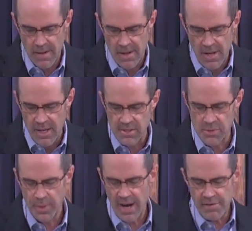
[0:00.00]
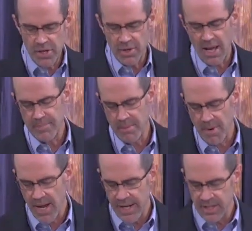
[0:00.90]
He says, Whenever you come to
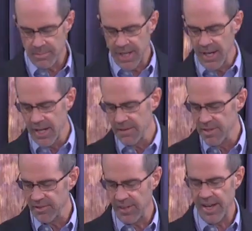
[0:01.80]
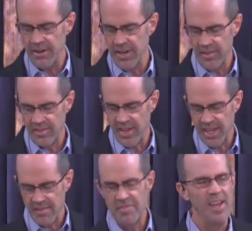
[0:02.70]
mind at the beginning of this letter, he says, I
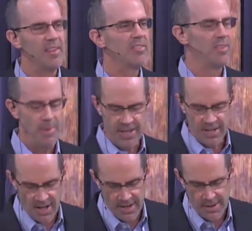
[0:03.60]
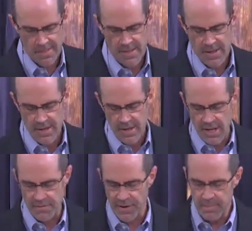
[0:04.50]
give thanks to my God.
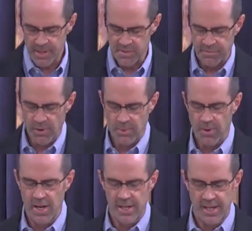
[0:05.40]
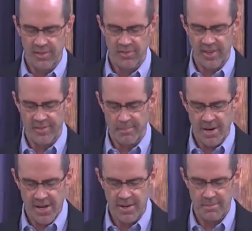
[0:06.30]
In Philippians 4 1, he says,
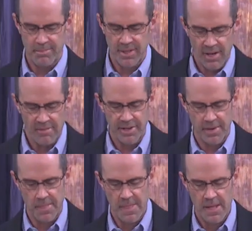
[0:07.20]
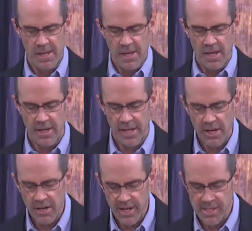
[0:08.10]
My beloved. And
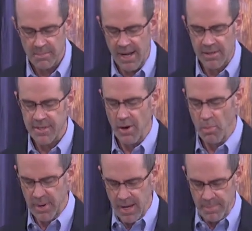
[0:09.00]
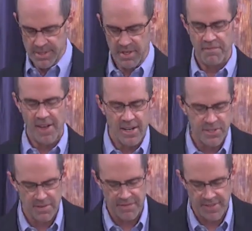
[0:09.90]
here he's about to open up his
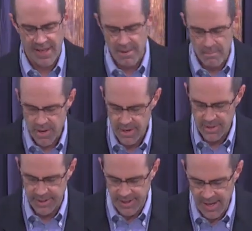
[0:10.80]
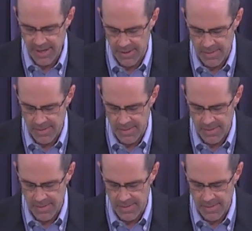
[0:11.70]
affection for them again.